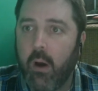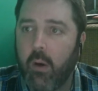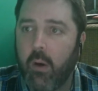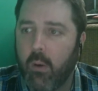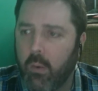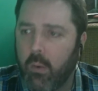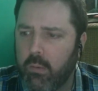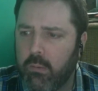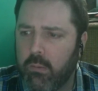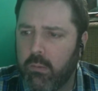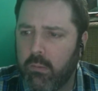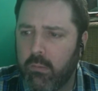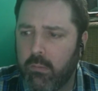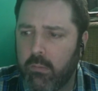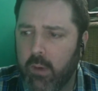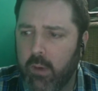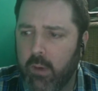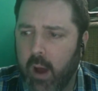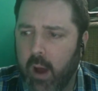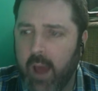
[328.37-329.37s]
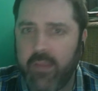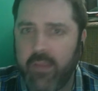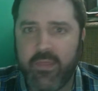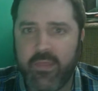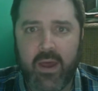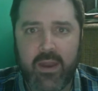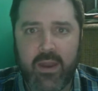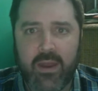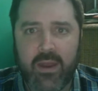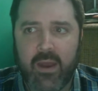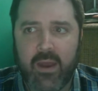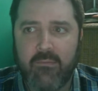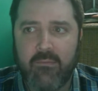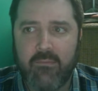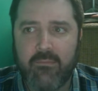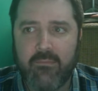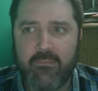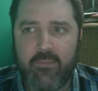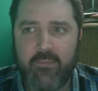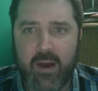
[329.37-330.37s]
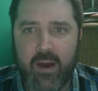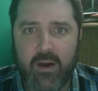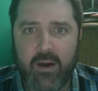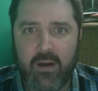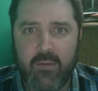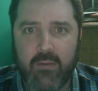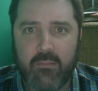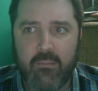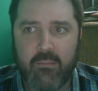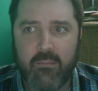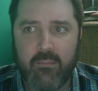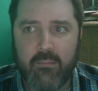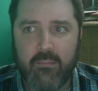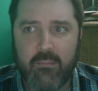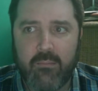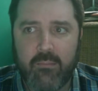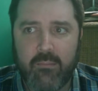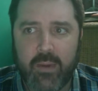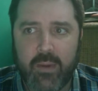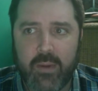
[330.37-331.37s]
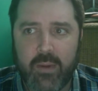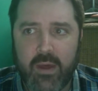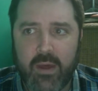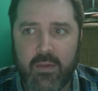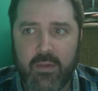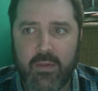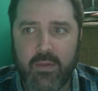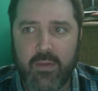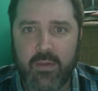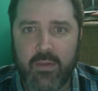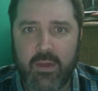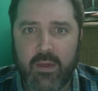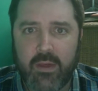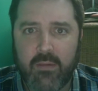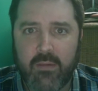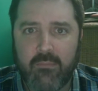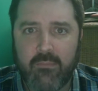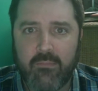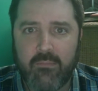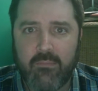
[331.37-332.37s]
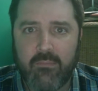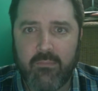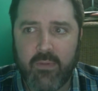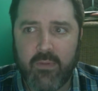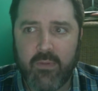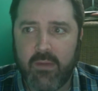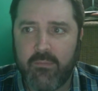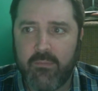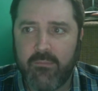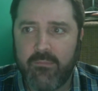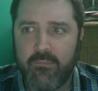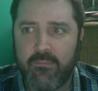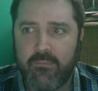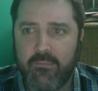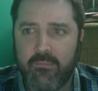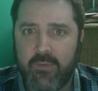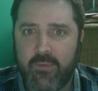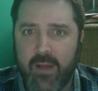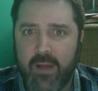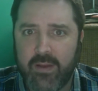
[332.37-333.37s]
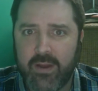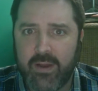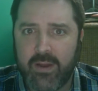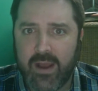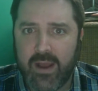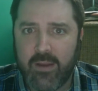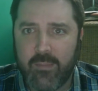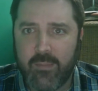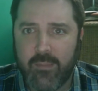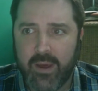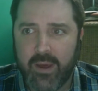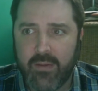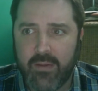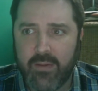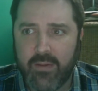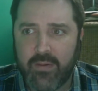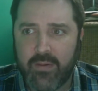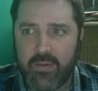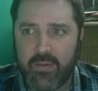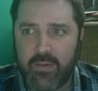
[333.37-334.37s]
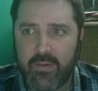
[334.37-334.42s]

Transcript: oh, I thought he got fired because he he fried the database.